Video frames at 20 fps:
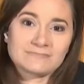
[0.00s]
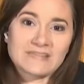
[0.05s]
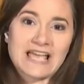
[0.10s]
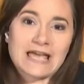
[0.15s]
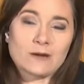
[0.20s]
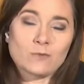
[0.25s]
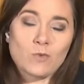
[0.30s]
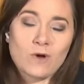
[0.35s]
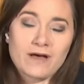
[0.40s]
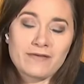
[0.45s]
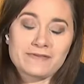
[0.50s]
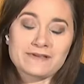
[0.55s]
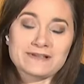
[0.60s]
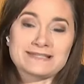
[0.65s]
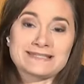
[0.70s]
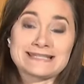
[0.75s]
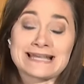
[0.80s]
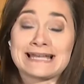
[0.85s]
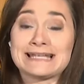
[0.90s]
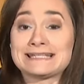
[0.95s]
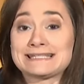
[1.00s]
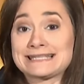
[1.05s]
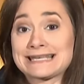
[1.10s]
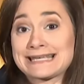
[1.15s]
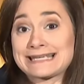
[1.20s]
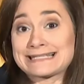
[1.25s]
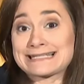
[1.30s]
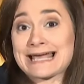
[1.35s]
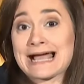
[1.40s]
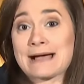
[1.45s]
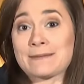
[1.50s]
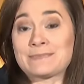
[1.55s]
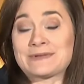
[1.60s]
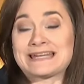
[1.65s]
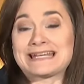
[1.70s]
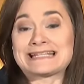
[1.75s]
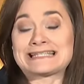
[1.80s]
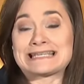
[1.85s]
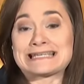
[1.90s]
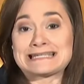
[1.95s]
And while this sentencing is
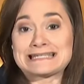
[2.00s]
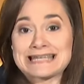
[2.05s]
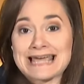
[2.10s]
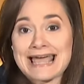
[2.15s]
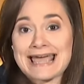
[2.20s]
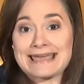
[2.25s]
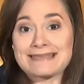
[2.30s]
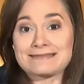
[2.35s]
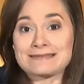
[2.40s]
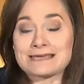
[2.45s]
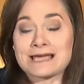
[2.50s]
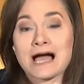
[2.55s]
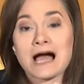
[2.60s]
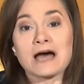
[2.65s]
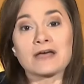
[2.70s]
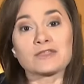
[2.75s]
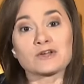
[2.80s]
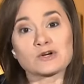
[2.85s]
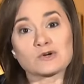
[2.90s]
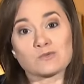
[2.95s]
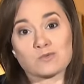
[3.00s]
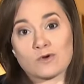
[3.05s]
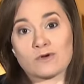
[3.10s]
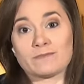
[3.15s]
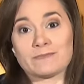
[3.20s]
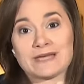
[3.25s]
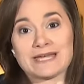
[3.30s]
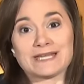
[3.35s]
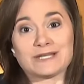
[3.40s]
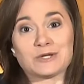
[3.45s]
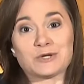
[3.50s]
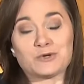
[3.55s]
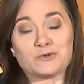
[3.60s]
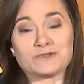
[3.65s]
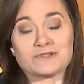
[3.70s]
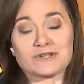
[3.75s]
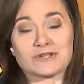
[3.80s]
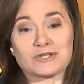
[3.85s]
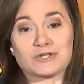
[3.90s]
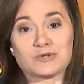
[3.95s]
happening today, the other woman
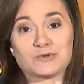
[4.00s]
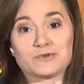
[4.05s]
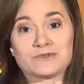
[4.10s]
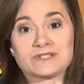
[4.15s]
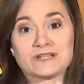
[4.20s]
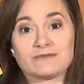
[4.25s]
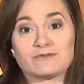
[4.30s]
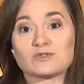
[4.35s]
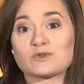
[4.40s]
who's accused of